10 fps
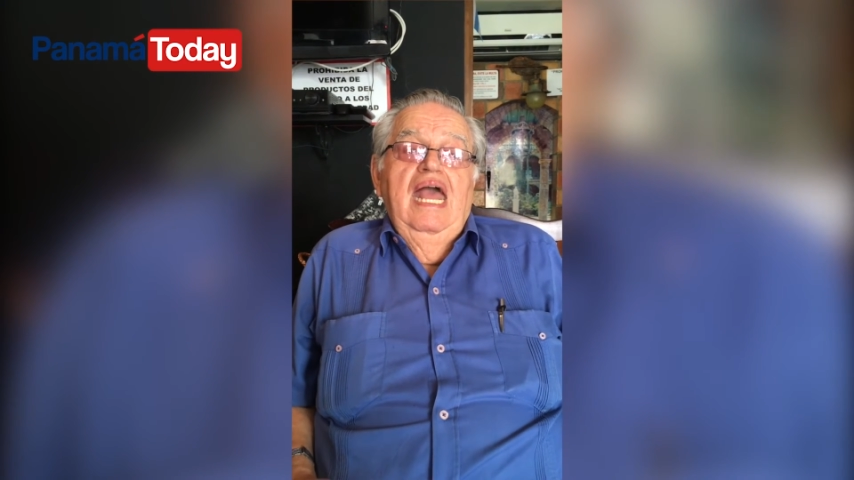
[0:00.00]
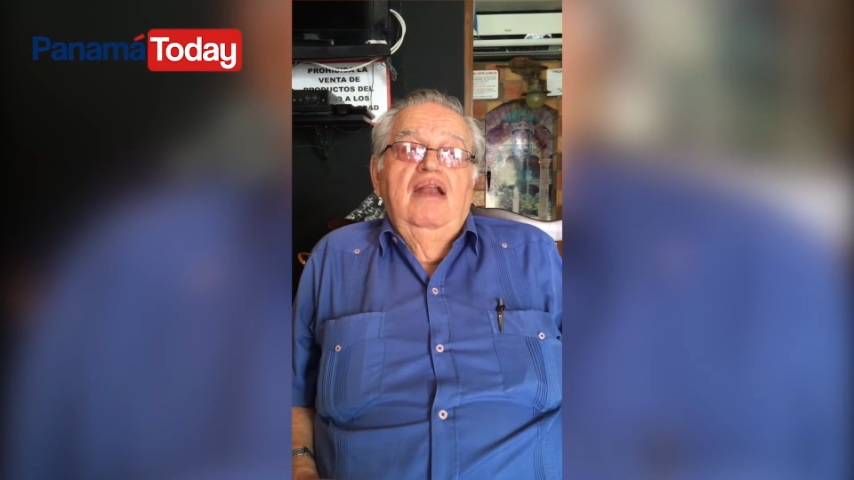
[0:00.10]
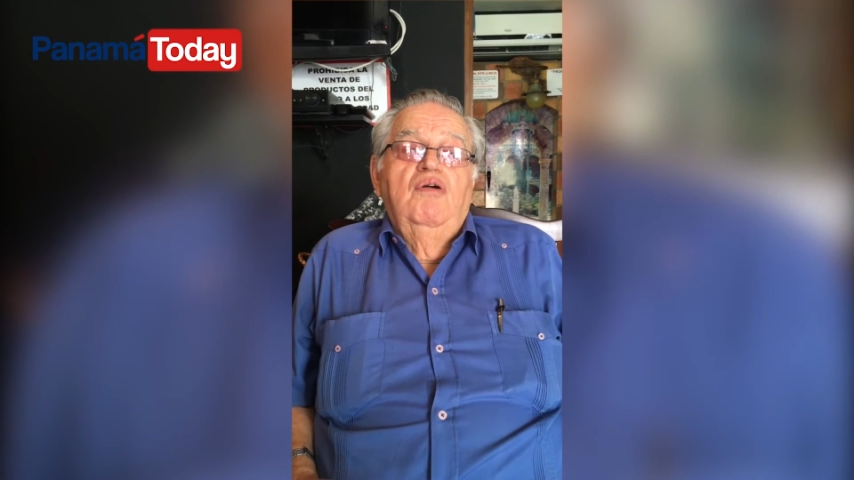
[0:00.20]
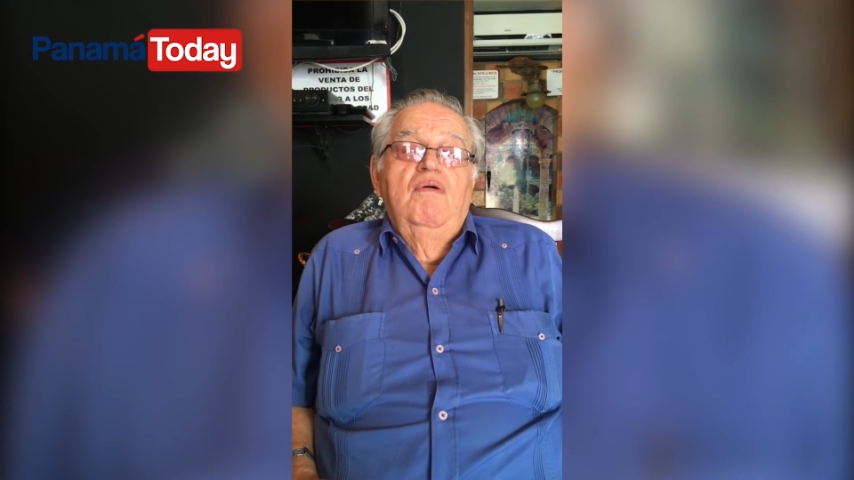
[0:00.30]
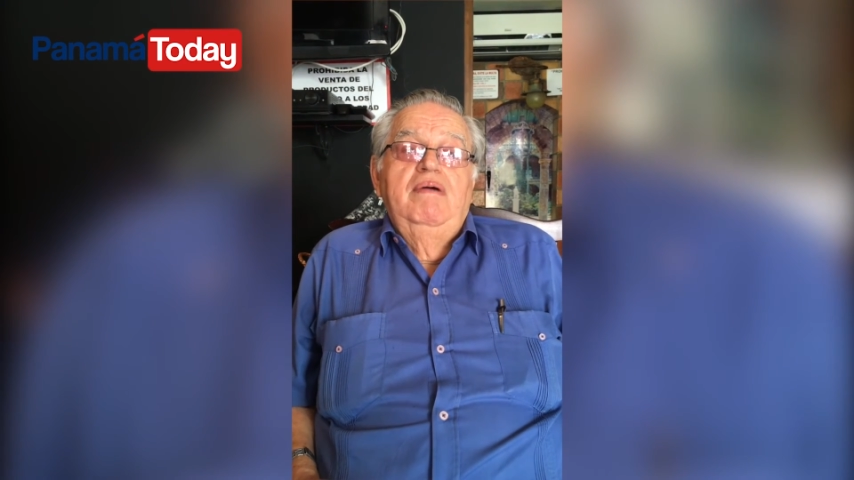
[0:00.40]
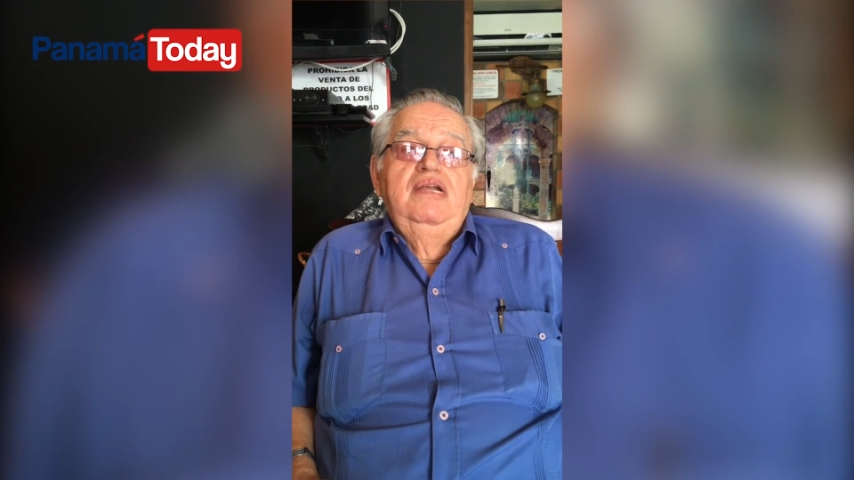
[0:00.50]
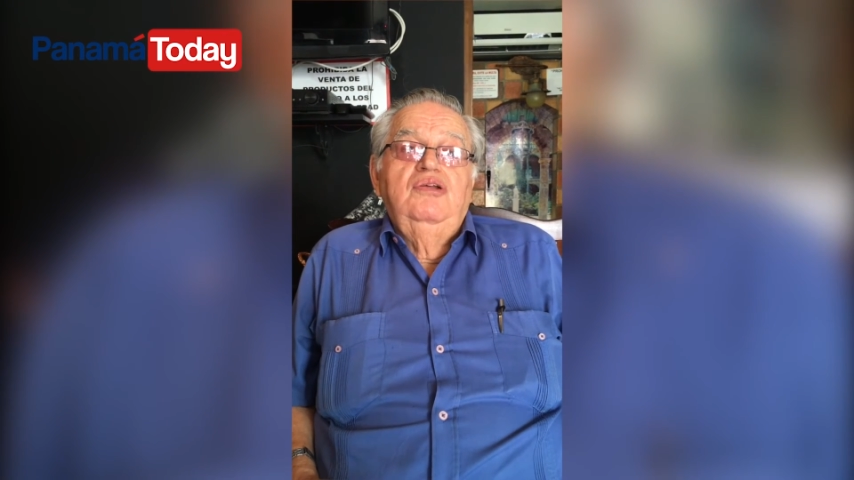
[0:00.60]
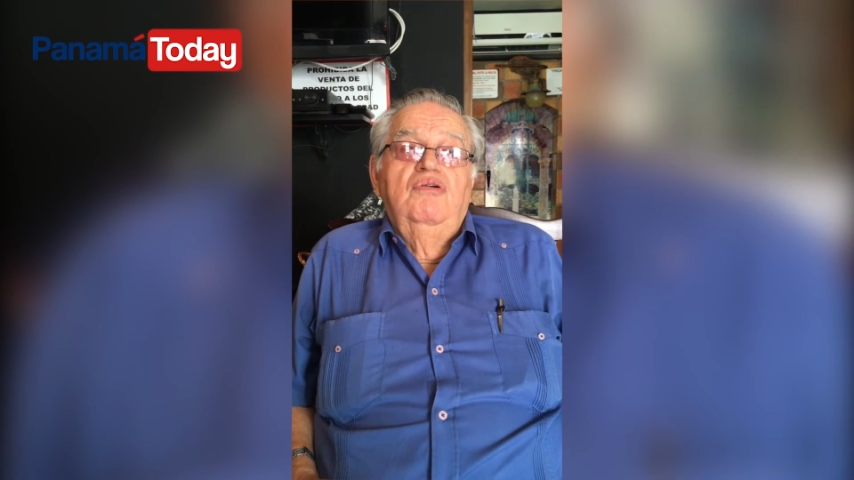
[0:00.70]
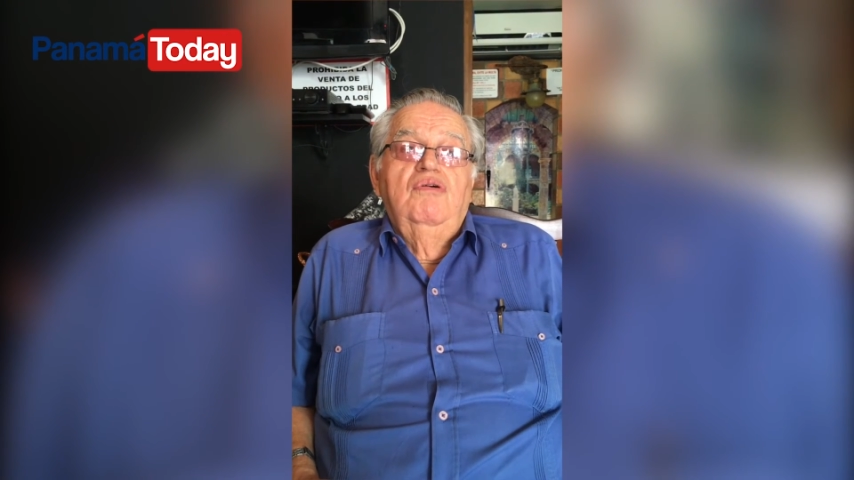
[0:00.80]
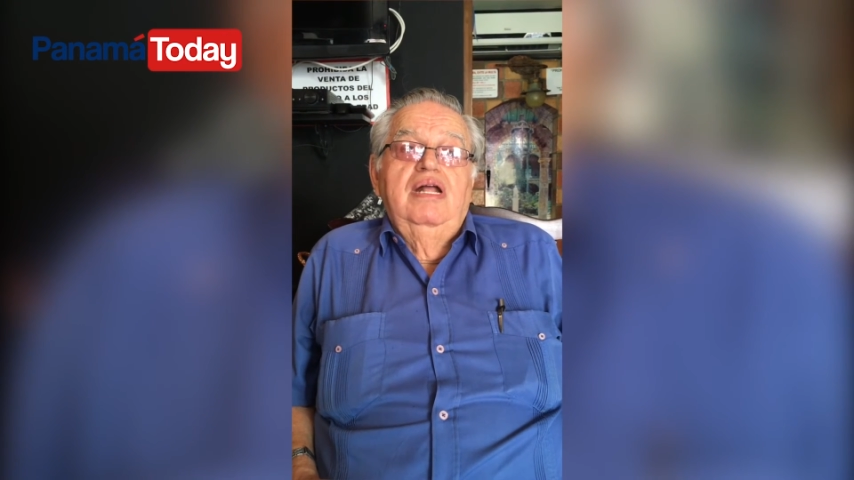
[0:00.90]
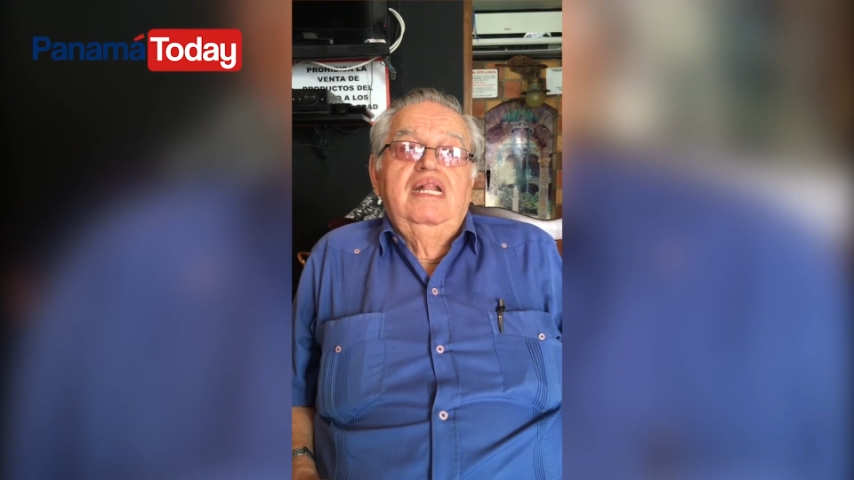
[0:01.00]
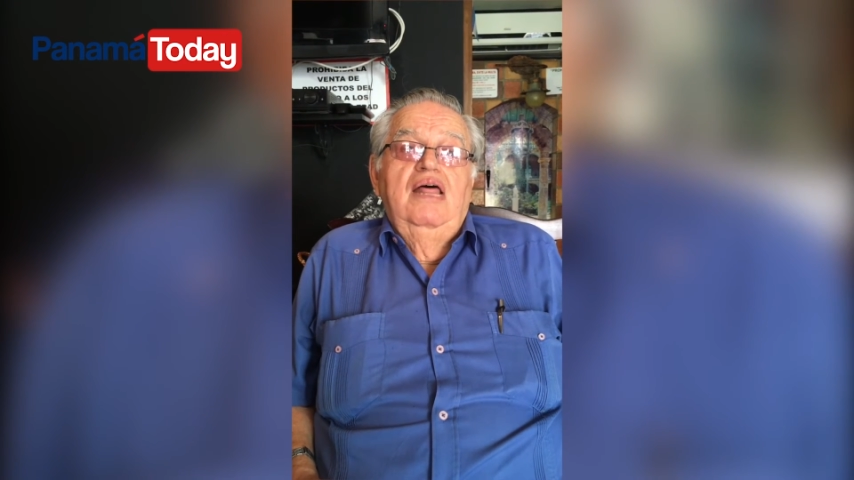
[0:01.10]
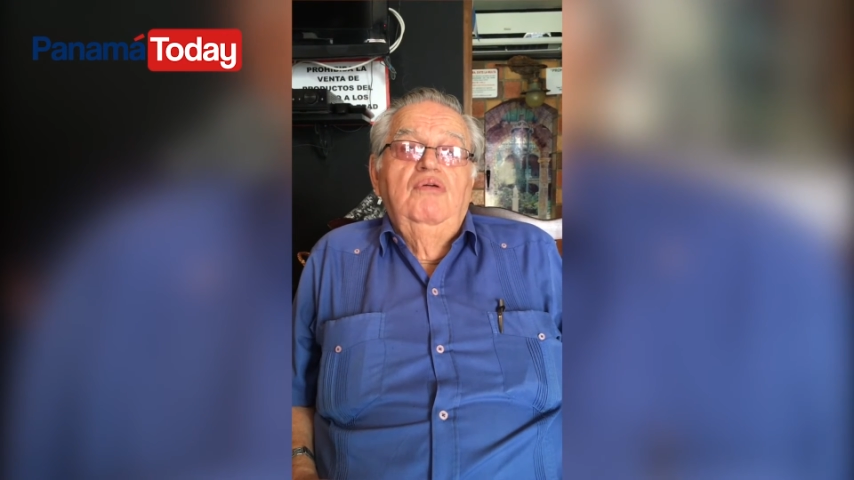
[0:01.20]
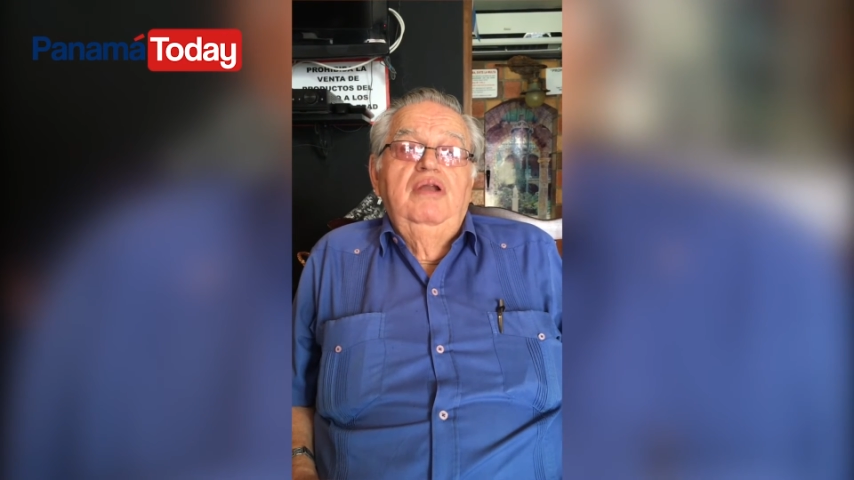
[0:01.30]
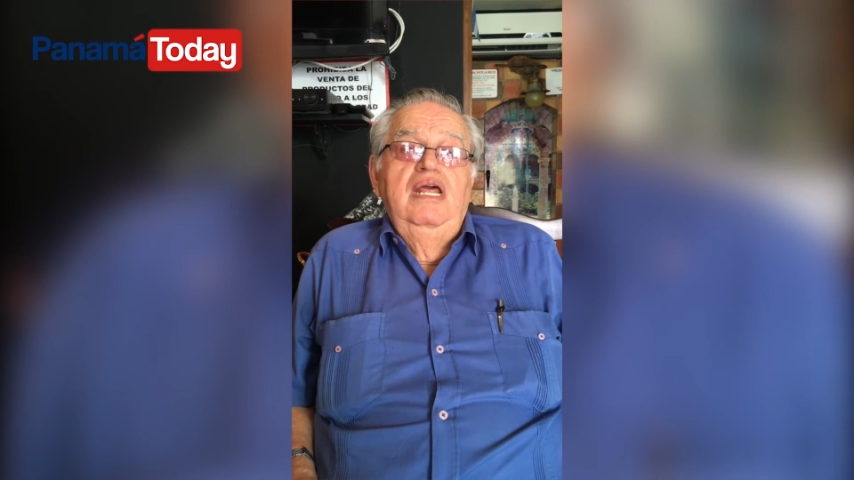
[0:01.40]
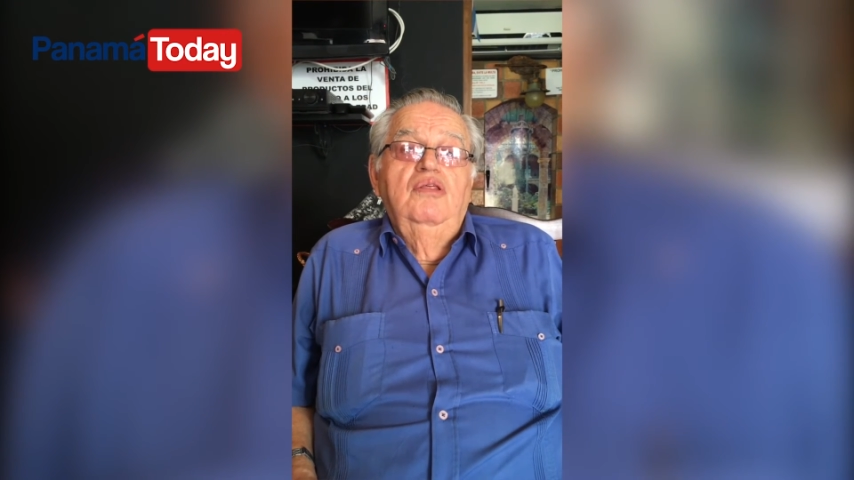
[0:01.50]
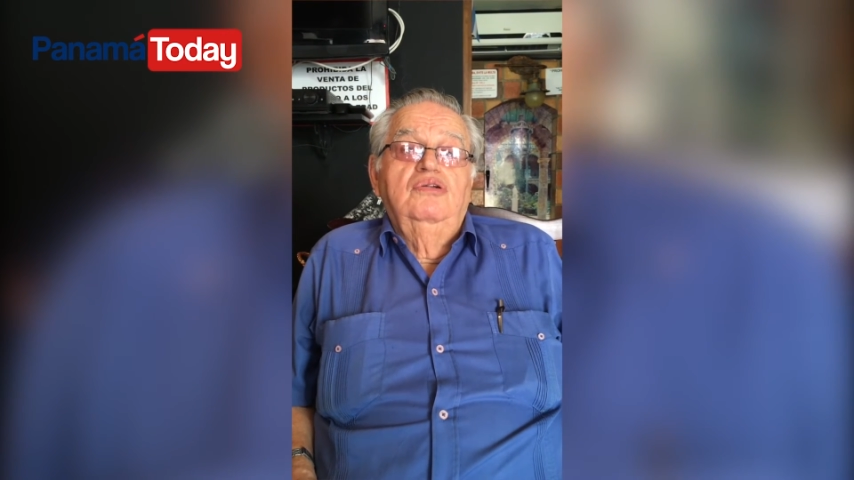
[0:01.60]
and foreign banks